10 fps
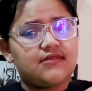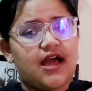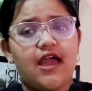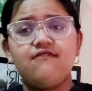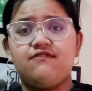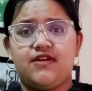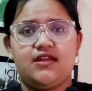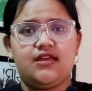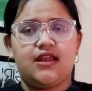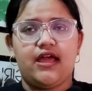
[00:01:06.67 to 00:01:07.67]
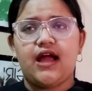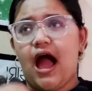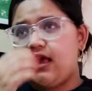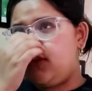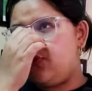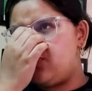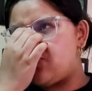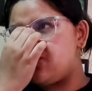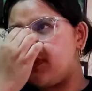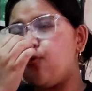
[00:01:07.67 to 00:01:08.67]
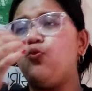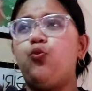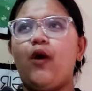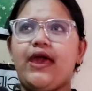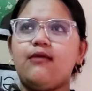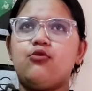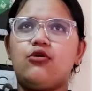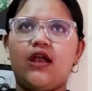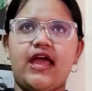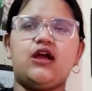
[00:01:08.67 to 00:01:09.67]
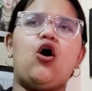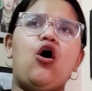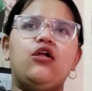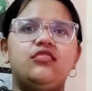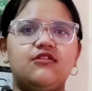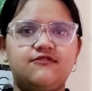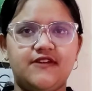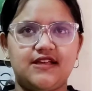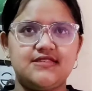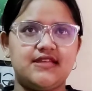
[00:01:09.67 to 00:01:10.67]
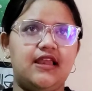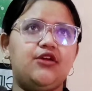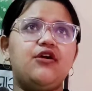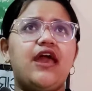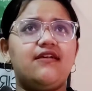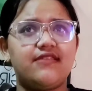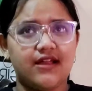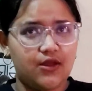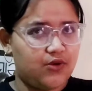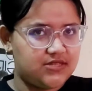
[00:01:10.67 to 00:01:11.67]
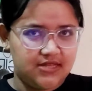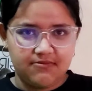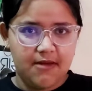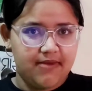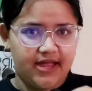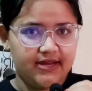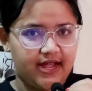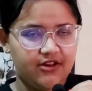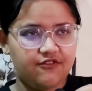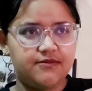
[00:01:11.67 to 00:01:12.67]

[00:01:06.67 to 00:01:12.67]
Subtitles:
I am very like, I used to be way more like on the face telling you exactly what's in my mind kind of